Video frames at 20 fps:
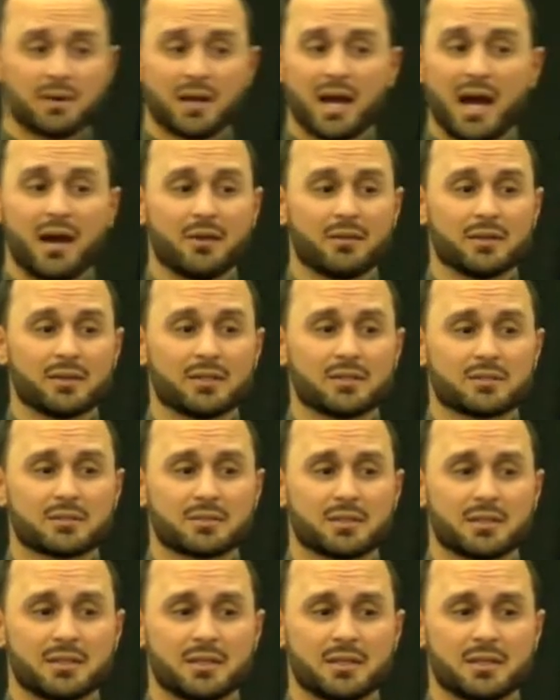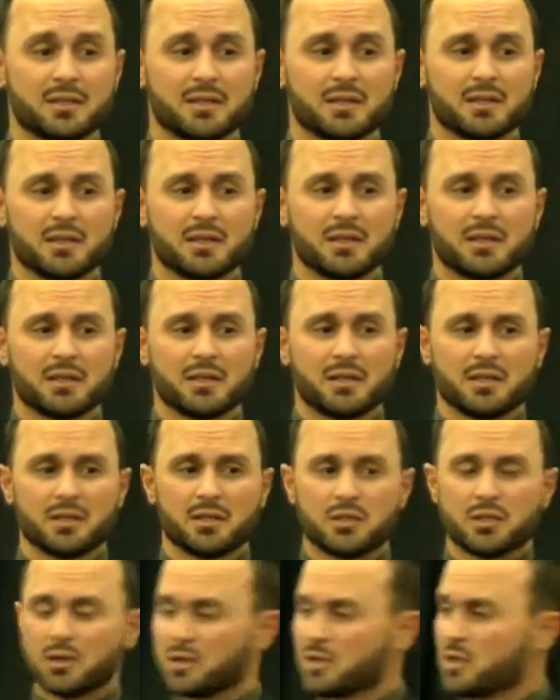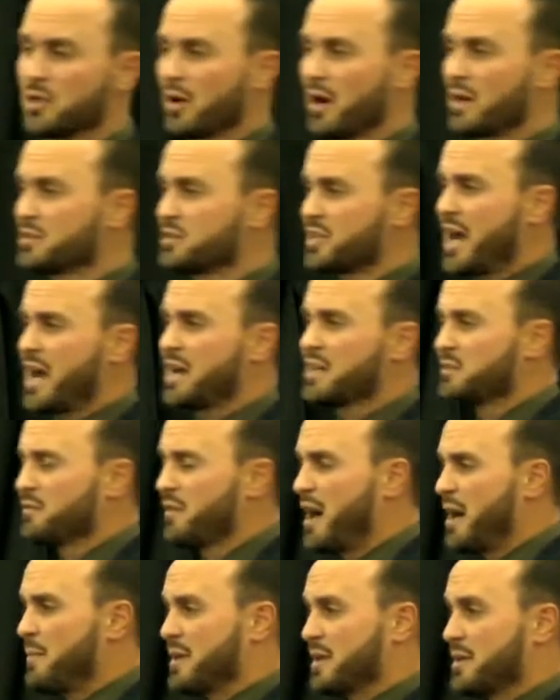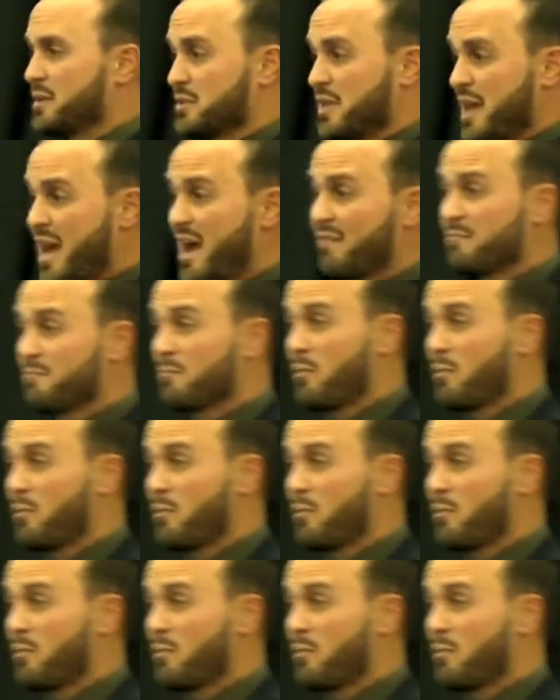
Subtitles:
an eye on this. You're unsatisfied because they have